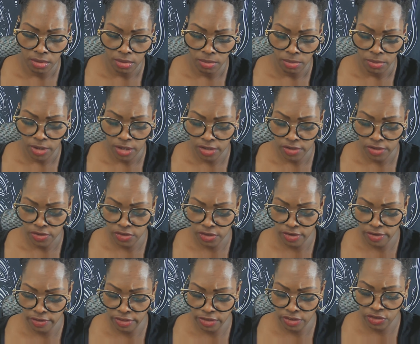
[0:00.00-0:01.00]
Because you
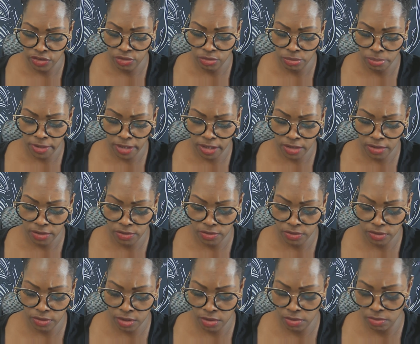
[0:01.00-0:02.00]
got the Two of
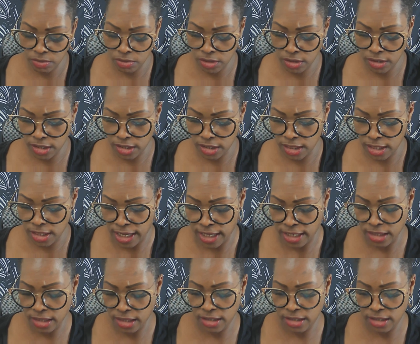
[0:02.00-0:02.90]
Pentacles. Oh, look at that.